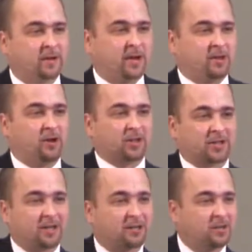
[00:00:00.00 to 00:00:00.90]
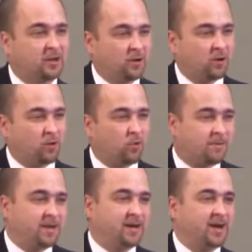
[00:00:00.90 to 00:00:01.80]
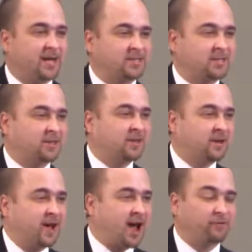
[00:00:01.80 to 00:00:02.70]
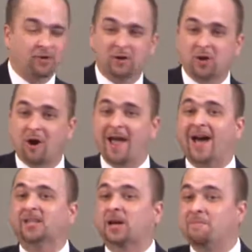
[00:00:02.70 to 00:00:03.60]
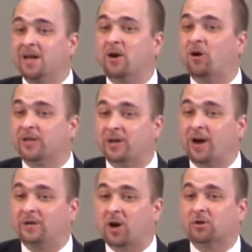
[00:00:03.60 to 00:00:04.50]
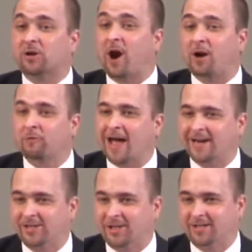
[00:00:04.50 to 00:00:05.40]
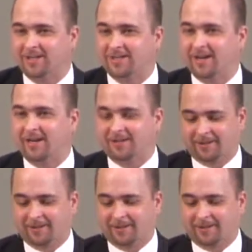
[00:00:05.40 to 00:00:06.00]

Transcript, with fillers: He that looketh on a woman and lusteth after in his heart hath committed adultery already, Jesus says.